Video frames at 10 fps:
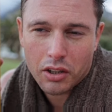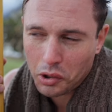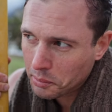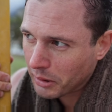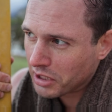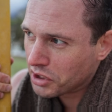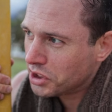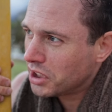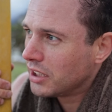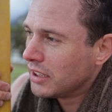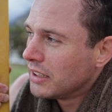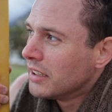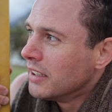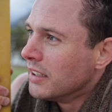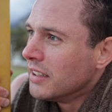cold plunge.
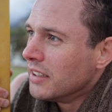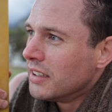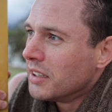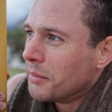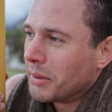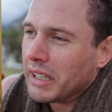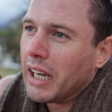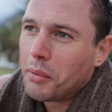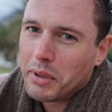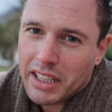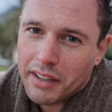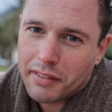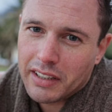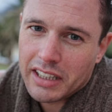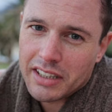But now we
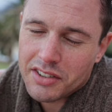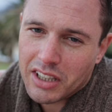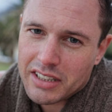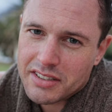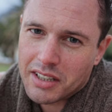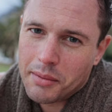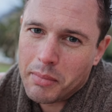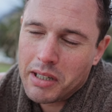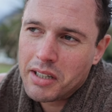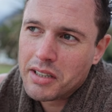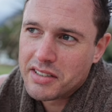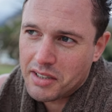definitely need to get some